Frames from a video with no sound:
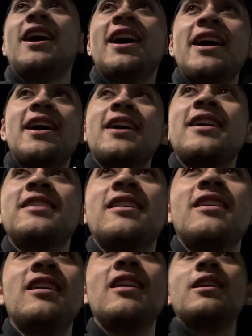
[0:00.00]
and
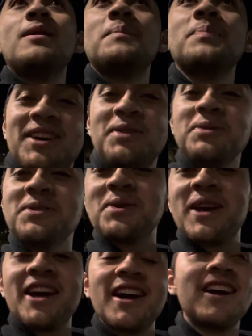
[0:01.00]
um, it was
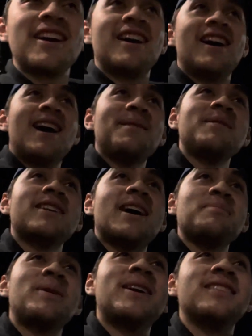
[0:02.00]
okay. I mean,
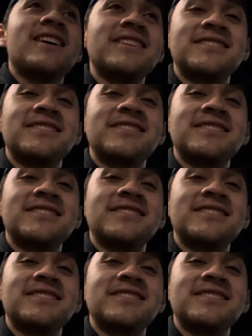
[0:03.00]
I paid like